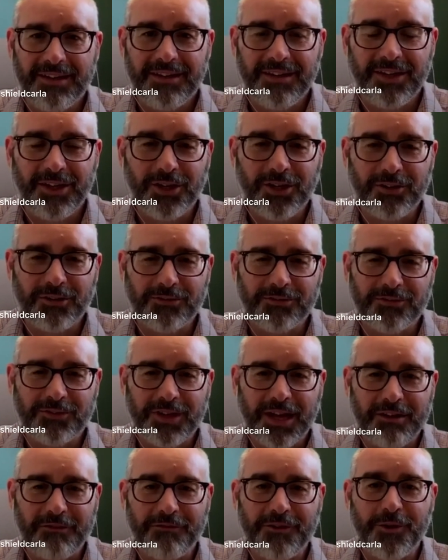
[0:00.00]
you know
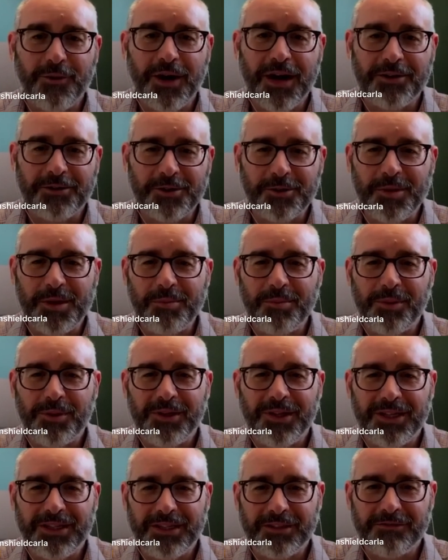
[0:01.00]
a few hundred people
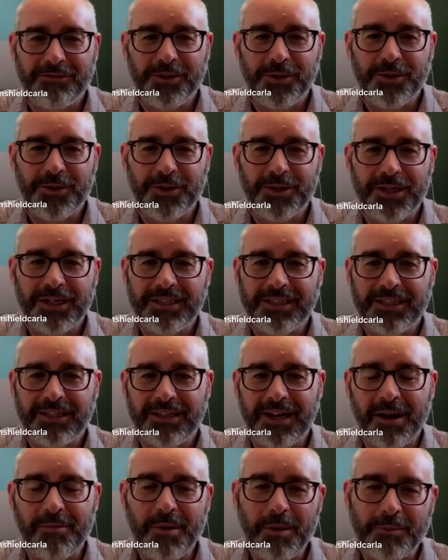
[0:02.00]
on the floor and they
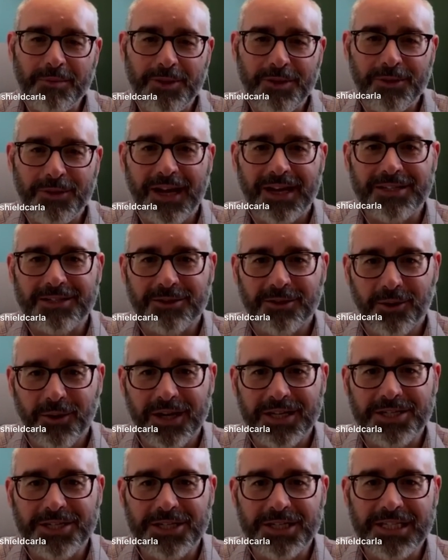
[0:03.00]
come up to you and ask you
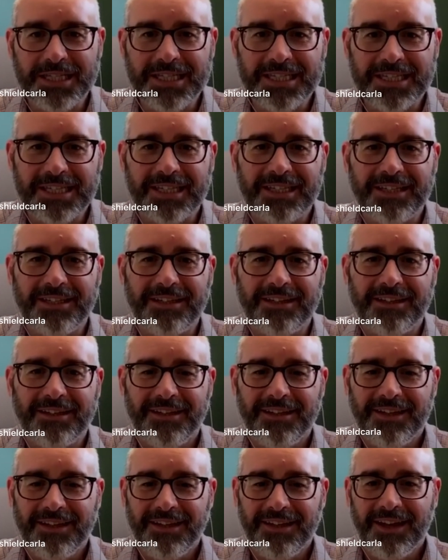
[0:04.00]
questions and
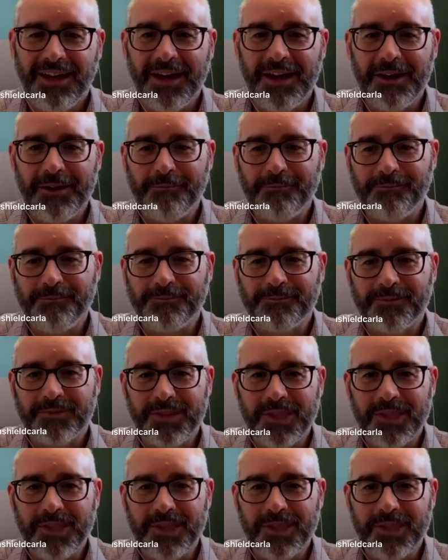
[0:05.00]
um,